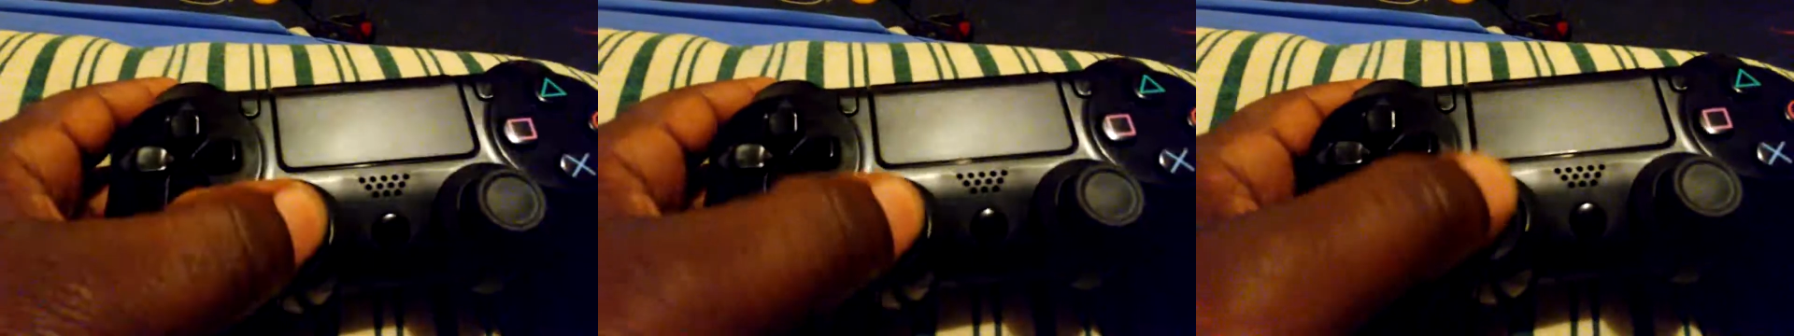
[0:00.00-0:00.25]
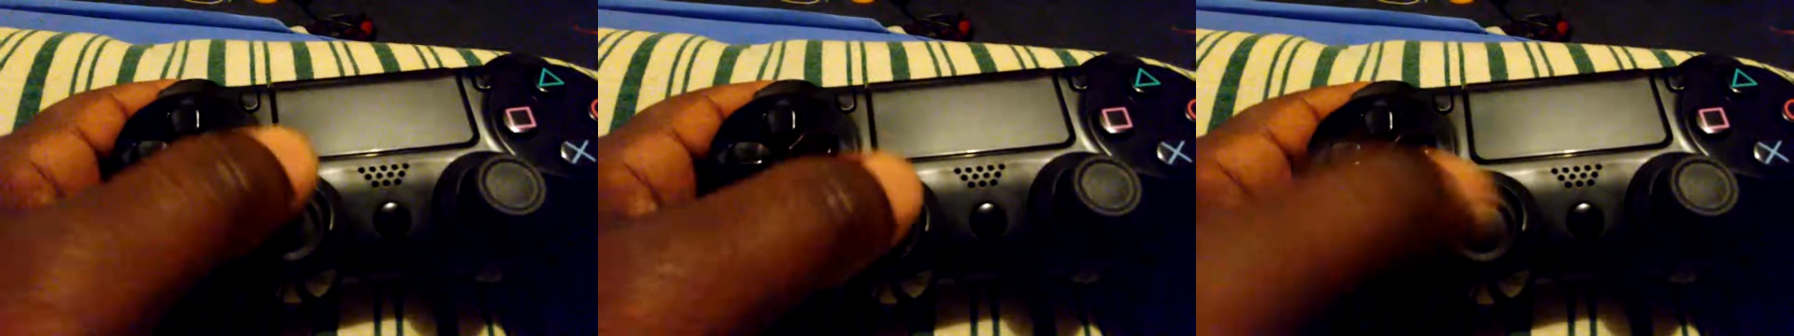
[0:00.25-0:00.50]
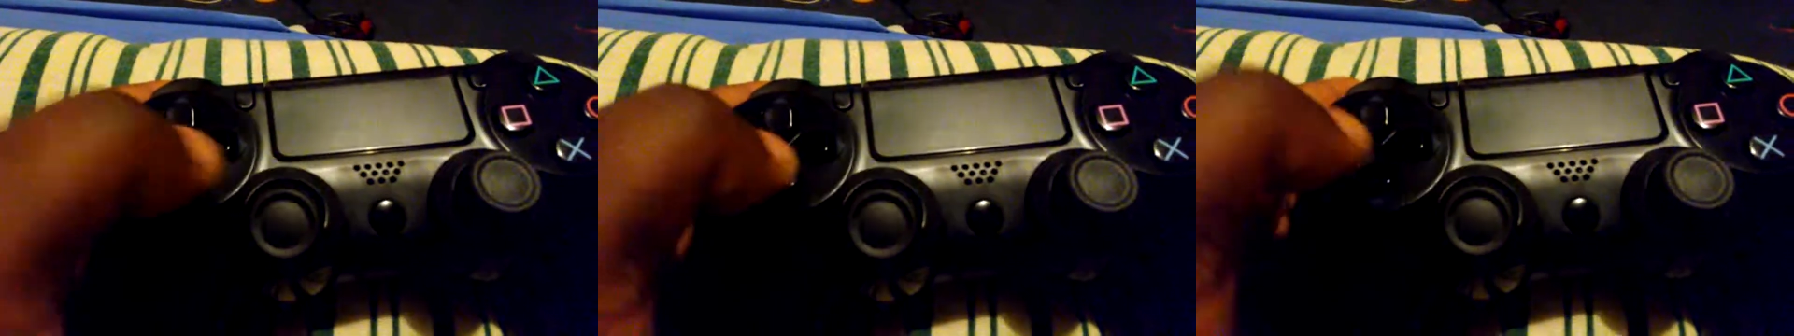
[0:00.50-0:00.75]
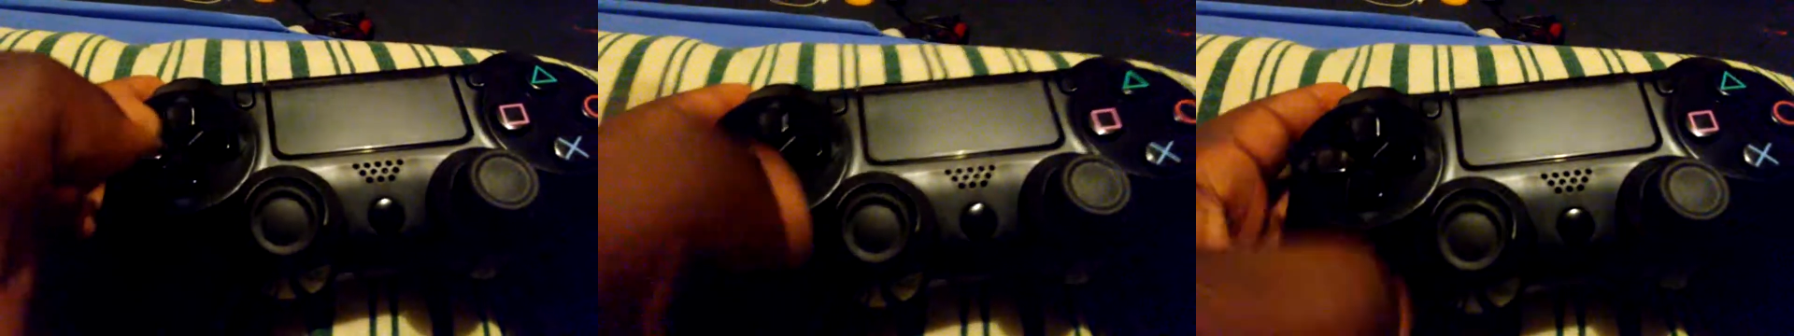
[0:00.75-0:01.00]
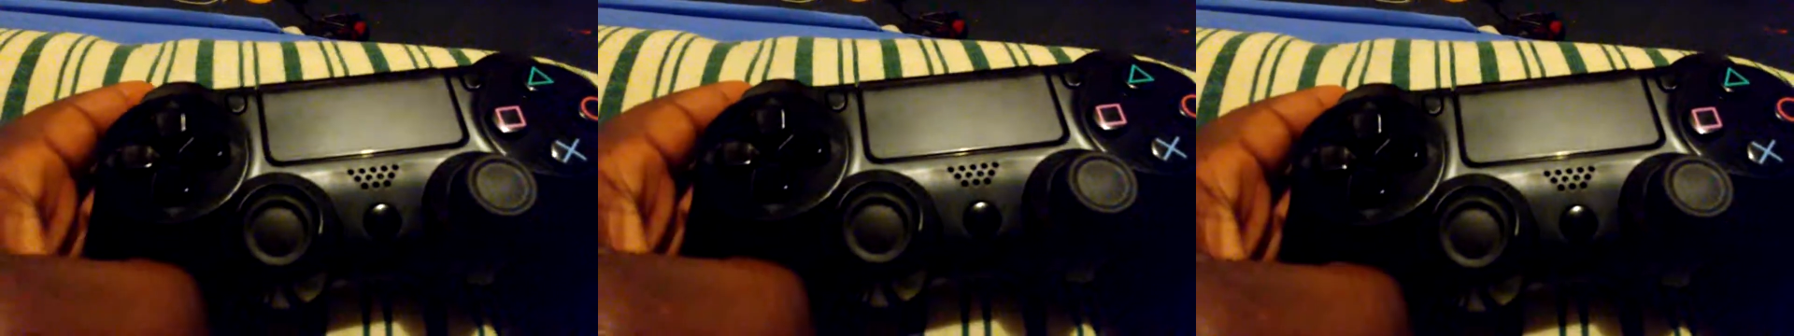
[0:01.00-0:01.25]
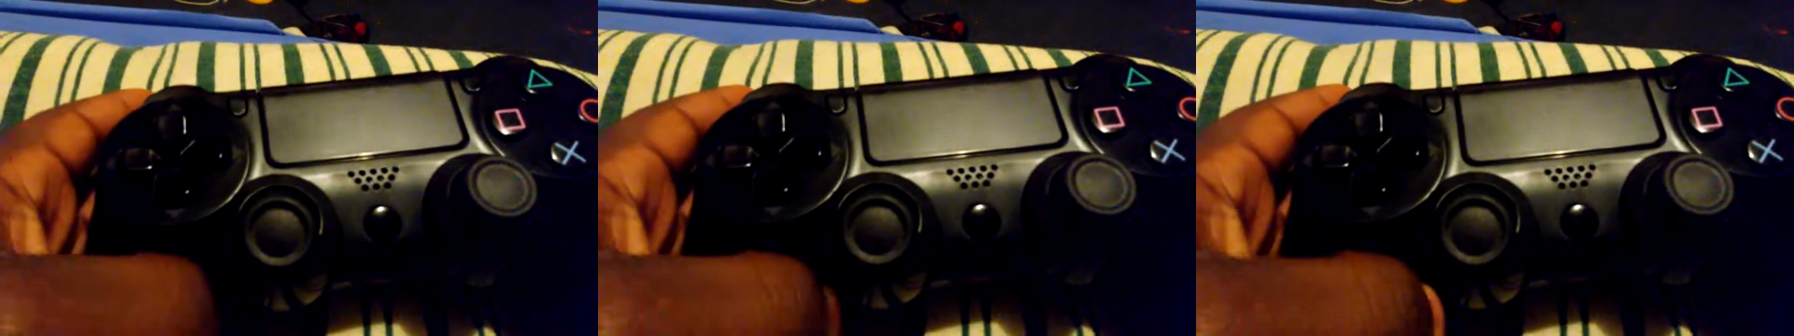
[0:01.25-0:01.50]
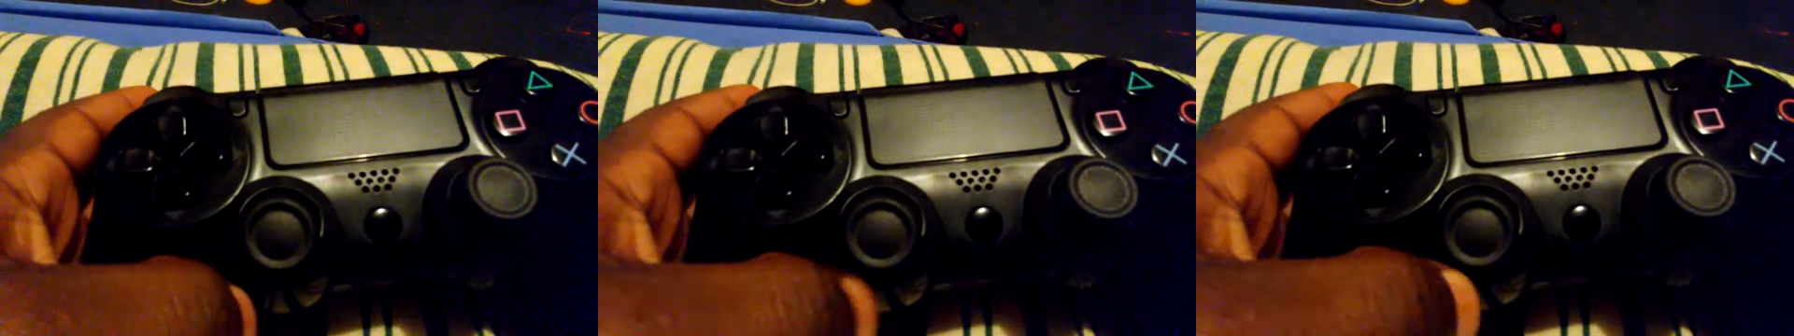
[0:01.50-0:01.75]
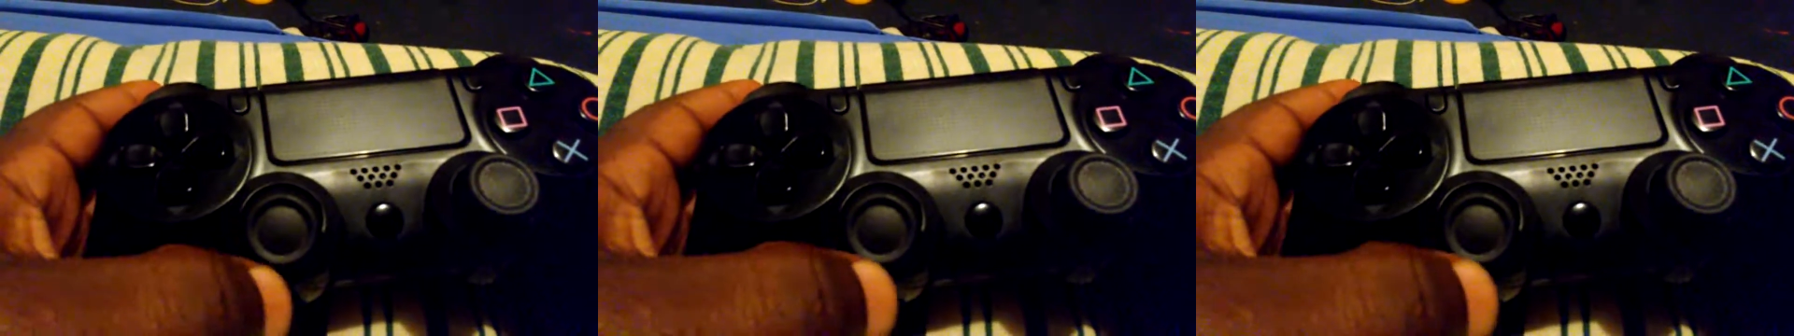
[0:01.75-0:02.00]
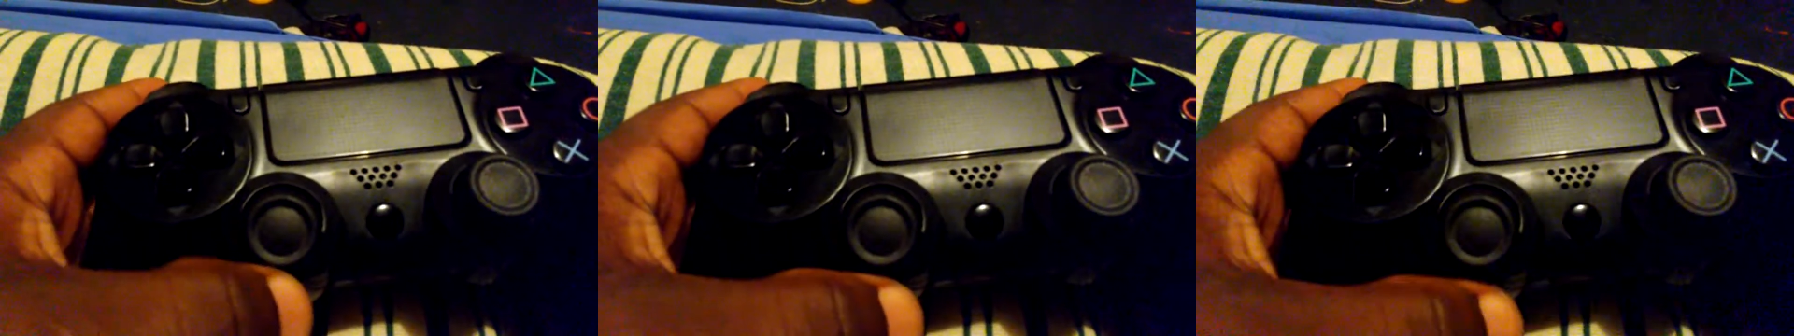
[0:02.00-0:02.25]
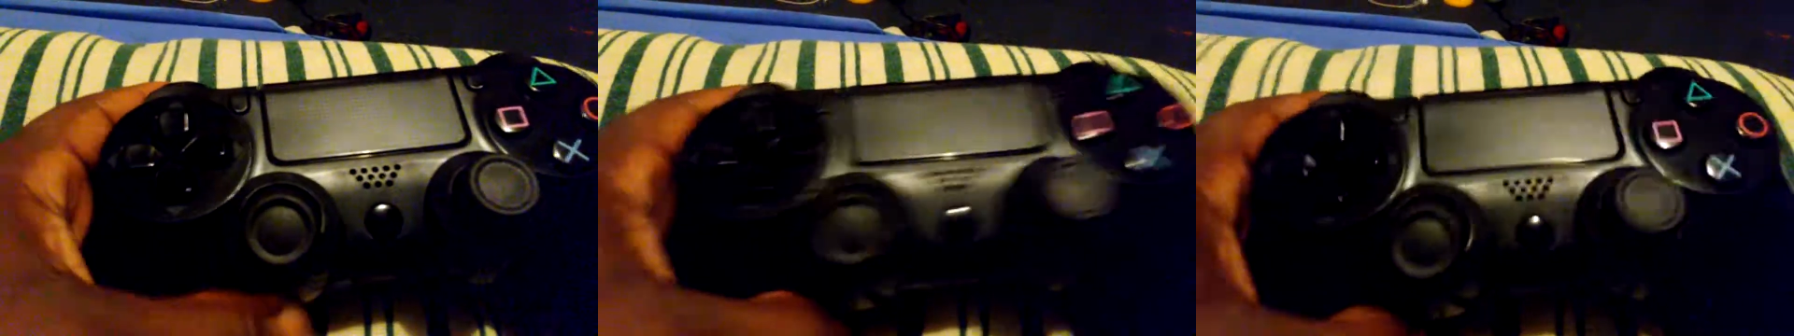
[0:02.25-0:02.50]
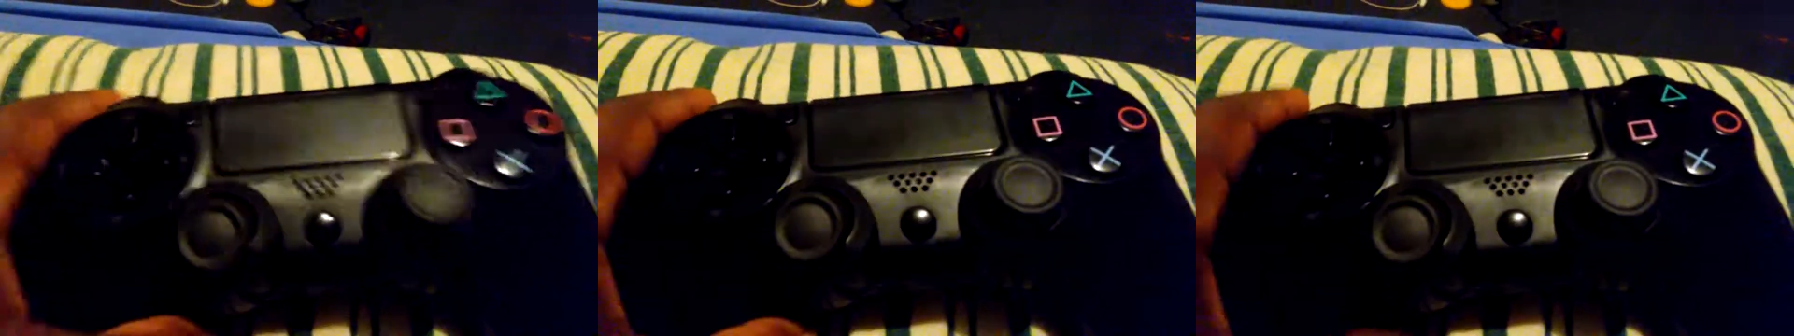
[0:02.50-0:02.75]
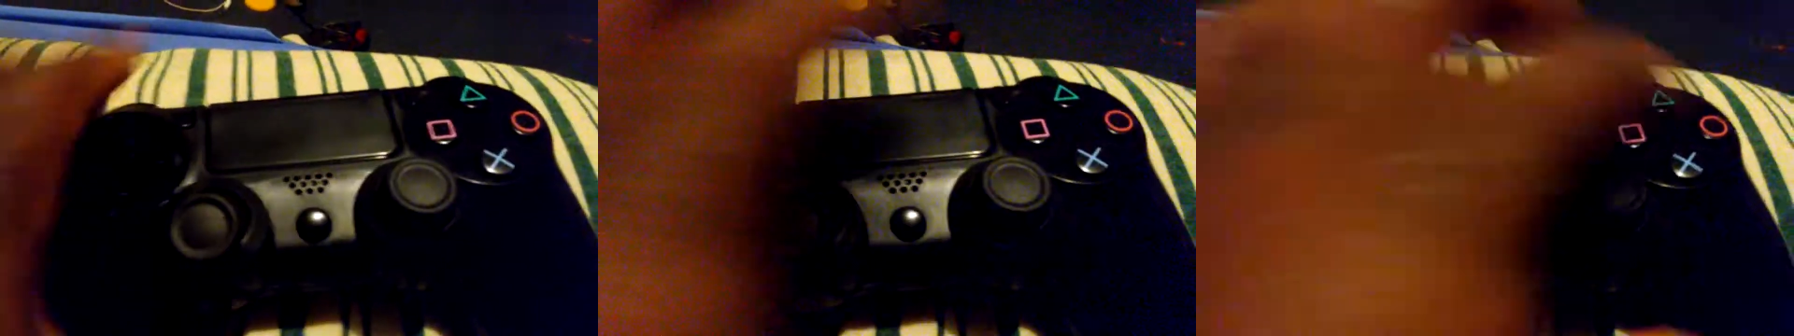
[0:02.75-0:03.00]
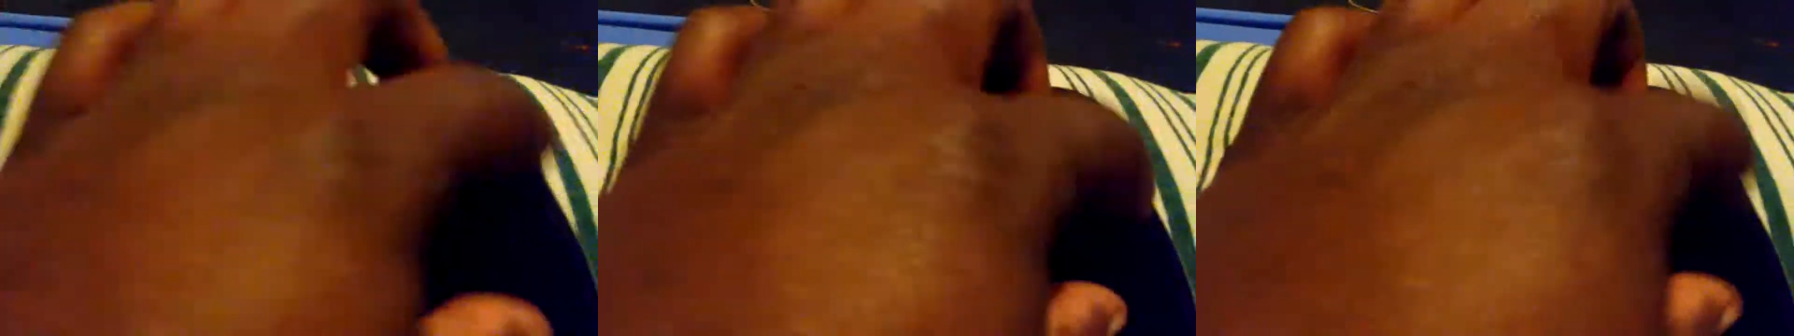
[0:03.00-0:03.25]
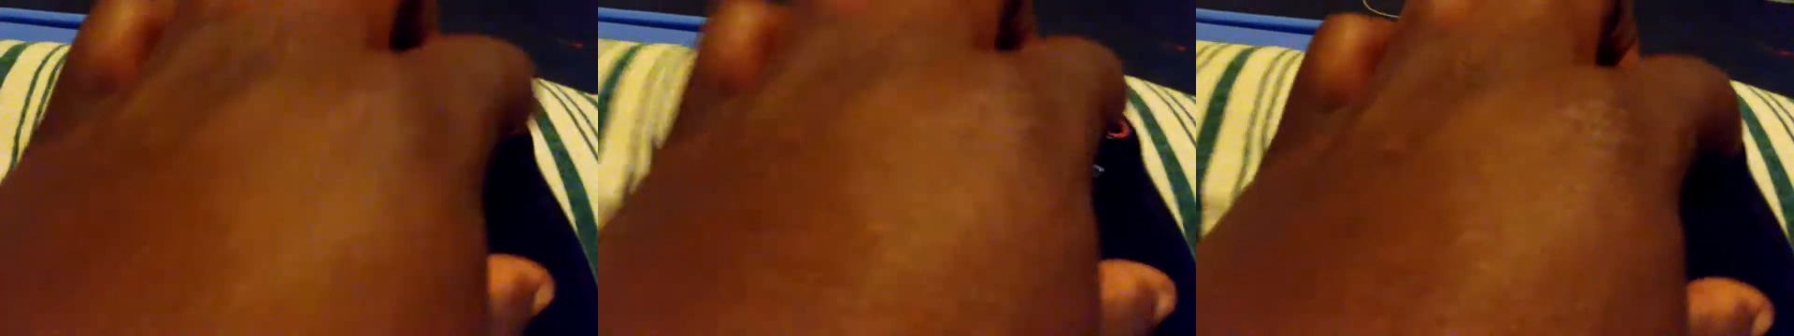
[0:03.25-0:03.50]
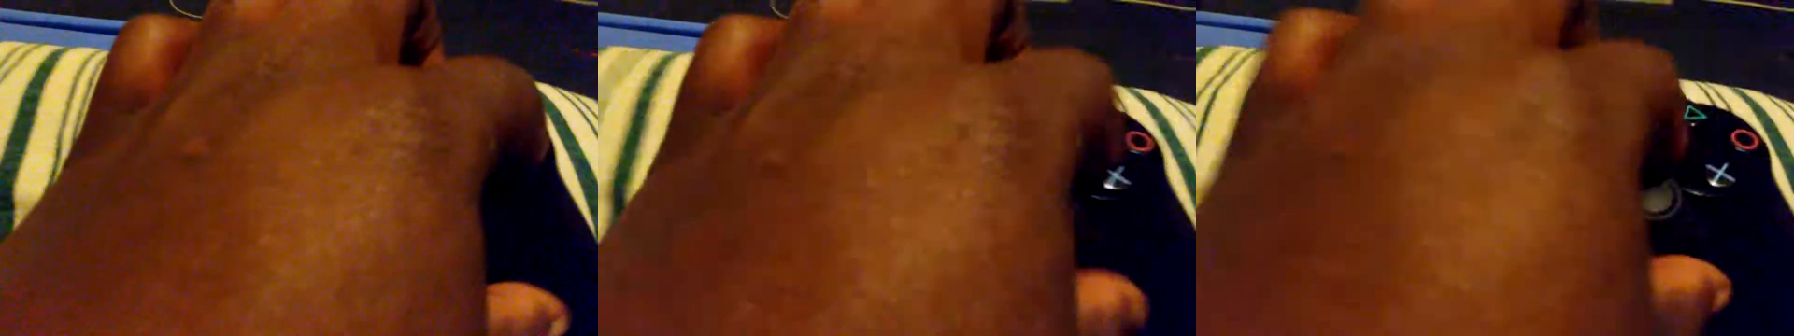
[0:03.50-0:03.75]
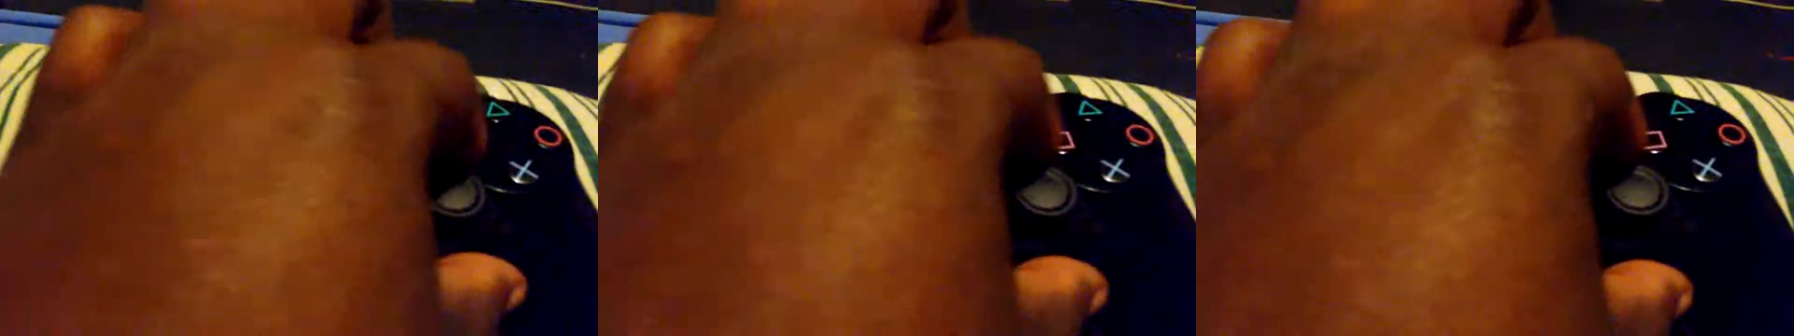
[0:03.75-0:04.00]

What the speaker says: [unreadable: no face in view]